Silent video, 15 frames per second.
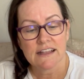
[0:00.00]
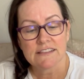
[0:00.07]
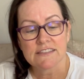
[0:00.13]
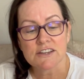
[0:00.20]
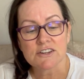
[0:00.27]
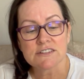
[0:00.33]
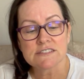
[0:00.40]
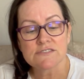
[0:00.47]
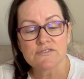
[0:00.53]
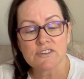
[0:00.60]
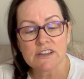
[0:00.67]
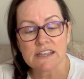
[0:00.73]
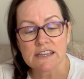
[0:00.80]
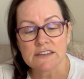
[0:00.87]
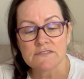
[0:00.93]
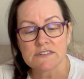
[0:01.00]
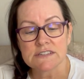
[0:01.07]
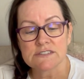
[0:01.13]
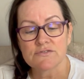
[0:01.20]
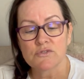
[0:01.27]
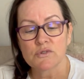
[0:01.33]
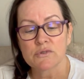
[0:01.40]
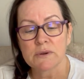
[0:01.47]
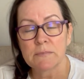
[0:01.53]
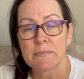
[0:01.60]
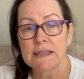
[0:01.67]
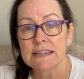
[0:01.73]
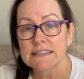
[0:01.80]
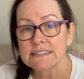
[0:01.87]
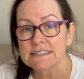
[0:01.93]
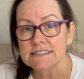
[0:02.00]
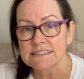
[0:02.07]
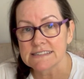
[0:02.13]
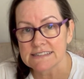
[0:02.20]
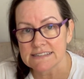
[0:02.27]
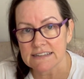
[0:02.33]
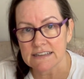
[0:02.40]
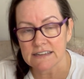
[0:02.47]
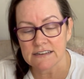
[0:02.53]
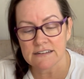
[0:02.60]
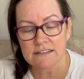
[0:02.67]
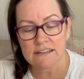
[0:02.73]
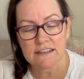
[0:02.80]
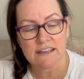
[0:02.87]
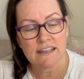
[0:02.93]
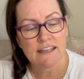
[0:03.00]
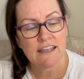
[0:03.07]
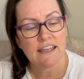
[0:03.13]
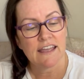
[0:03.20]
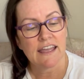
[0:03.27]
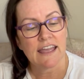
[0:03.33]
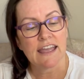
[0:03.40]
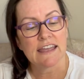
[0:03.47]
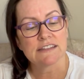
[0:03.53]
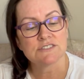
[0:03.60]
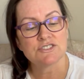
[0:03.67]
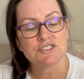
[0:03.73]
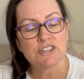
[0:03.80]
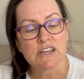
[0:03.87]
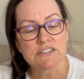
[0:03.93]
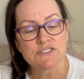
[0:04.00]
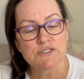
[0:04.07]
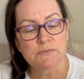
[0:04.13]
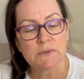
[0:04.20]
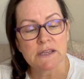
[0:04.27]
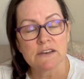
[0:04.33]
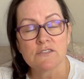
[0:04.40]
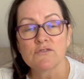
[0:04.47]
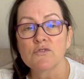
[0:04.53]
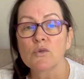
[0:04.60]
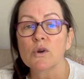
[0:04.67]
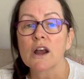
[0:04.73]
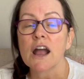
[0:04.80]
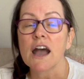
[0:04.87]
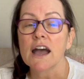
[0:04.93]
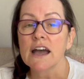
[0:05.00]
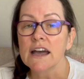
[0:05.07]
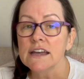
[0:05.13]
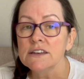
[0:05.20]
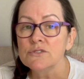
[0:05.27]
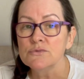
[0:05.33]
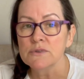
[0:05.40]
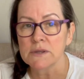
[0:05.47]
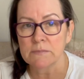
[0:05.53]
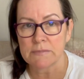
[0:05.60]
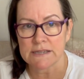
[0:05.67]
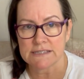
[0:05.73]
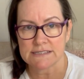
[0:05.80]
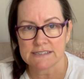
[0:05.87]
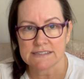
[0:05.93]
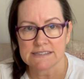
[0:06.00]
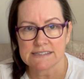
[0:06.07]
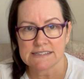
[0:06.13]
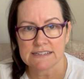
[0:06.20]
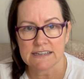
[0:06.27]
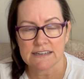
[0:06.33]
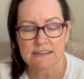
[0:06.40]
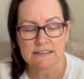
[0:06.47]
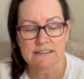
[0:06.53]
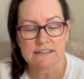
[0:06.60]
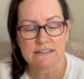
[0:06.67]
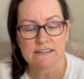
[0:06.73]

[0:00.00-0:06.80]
There's forgiveness for repentant sin and judgment for unrepentant sin,